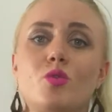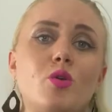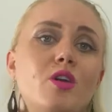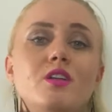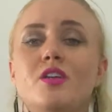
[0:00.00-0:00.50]

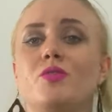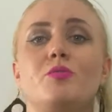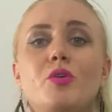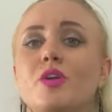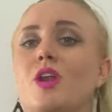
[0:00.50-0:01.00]
or even
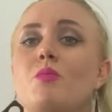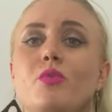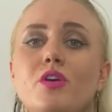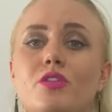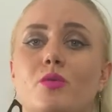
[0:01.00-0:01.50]
broken up
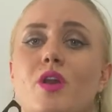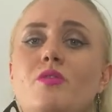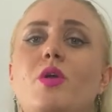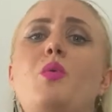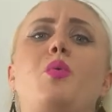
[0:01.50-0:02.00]
with or
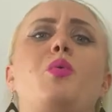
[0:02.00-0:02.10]
whatever,